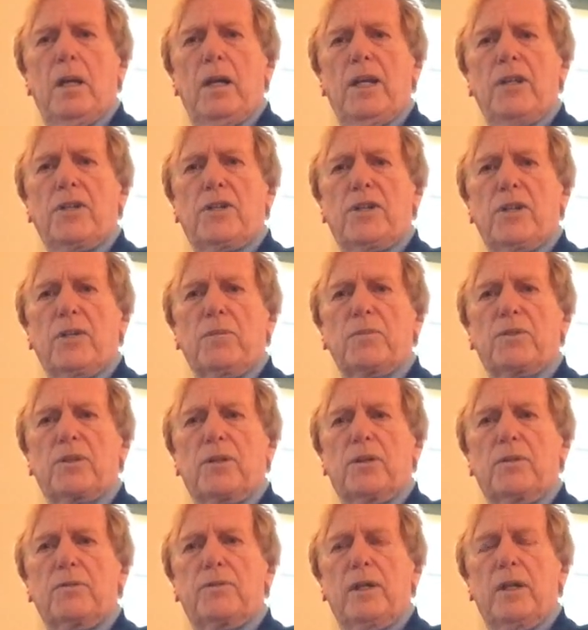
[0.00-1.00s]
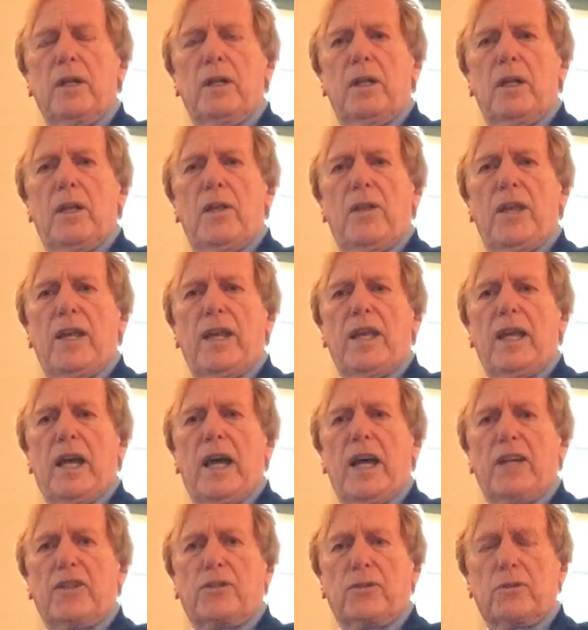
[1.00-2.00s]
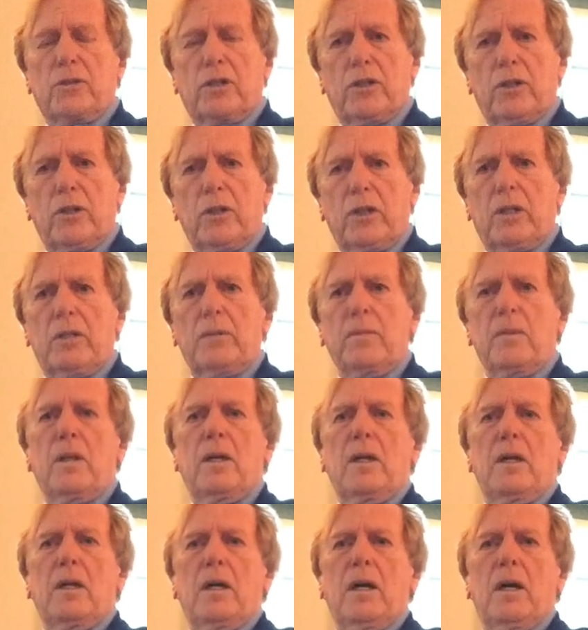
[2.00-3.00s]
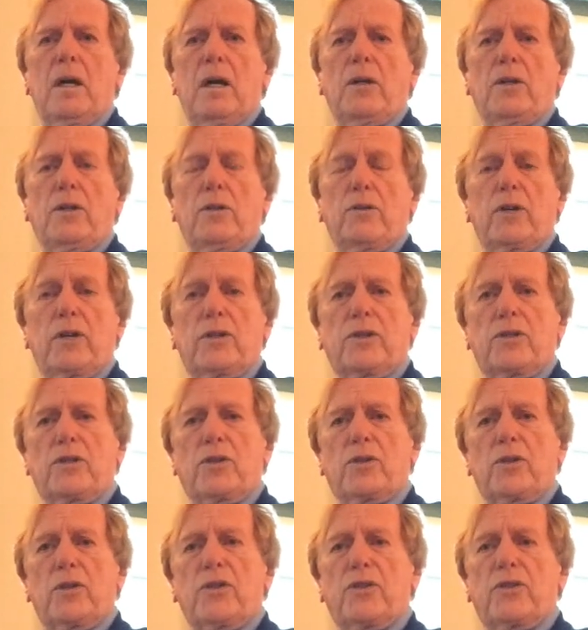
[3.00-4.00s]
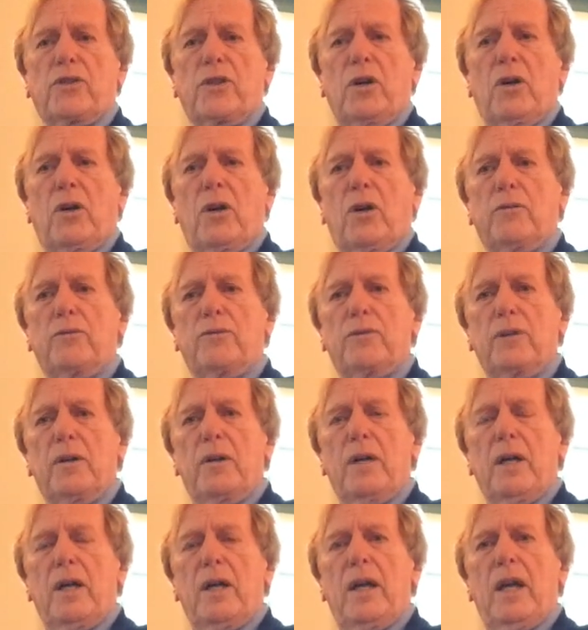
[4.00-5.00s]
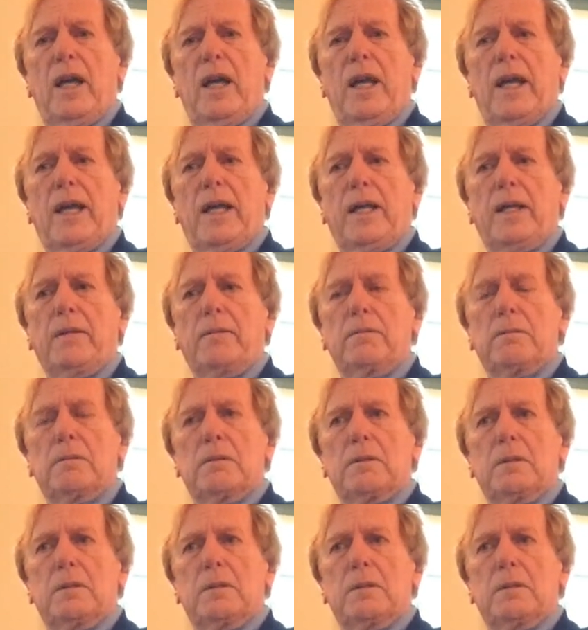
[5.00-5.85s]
In terms of the actual collar, uh, you've got the choice of a